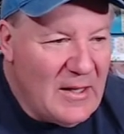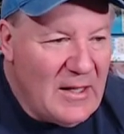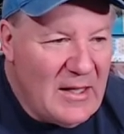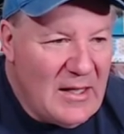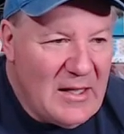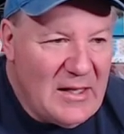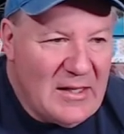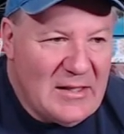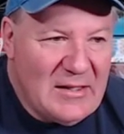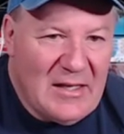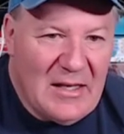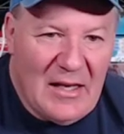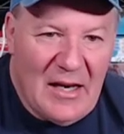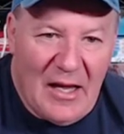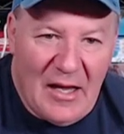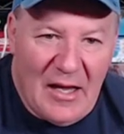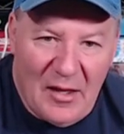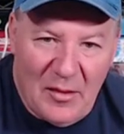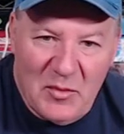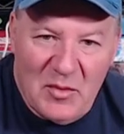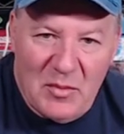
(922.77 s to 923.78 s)
is it
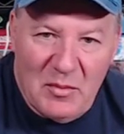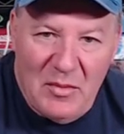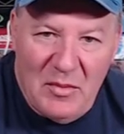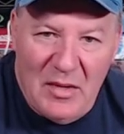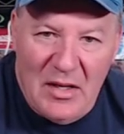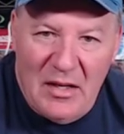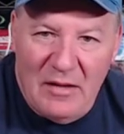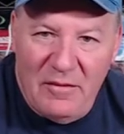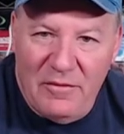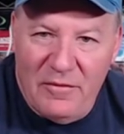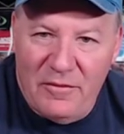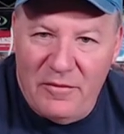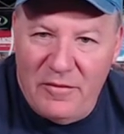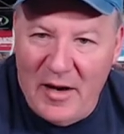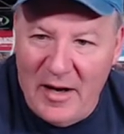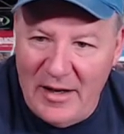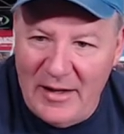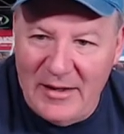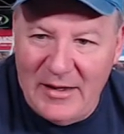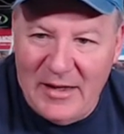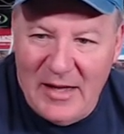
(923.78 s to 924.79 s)
helps me
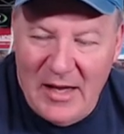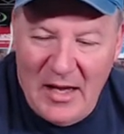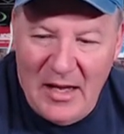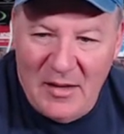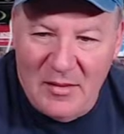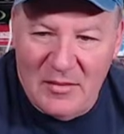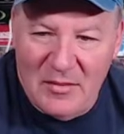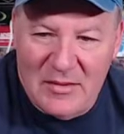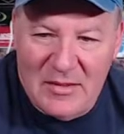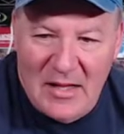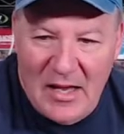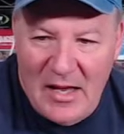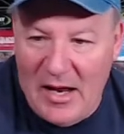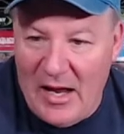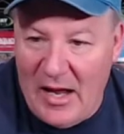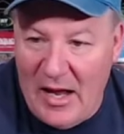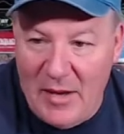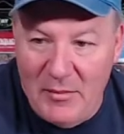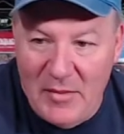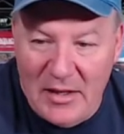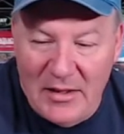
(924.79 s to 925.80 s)
find games that
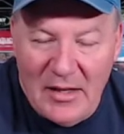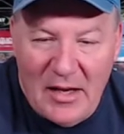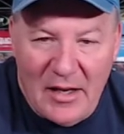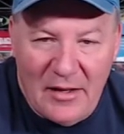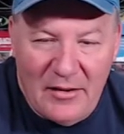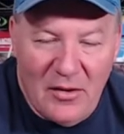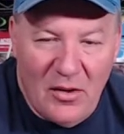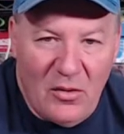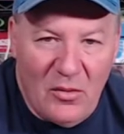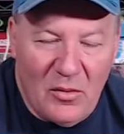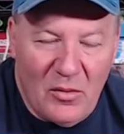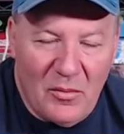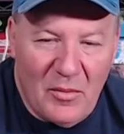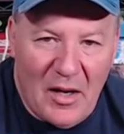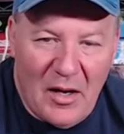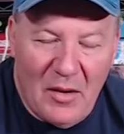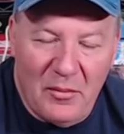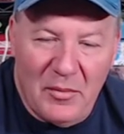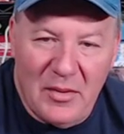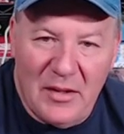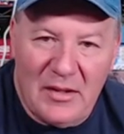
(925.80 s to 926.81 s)
I may not know
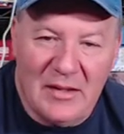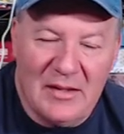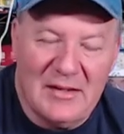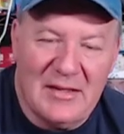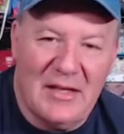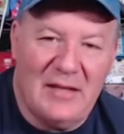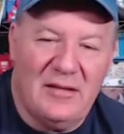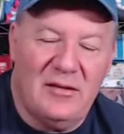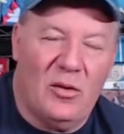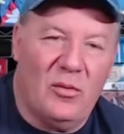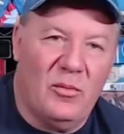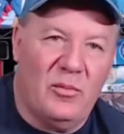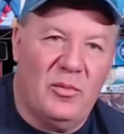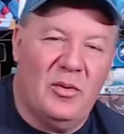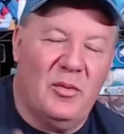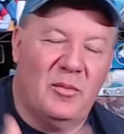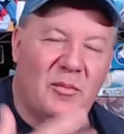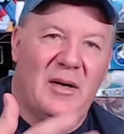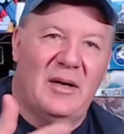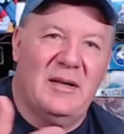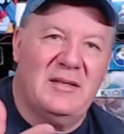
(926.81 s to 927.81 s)
about because I don't
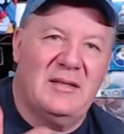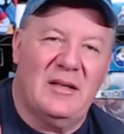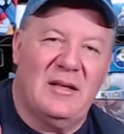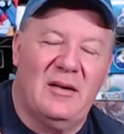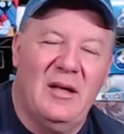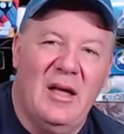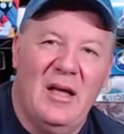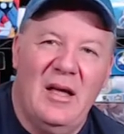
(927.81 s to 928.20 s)
put myself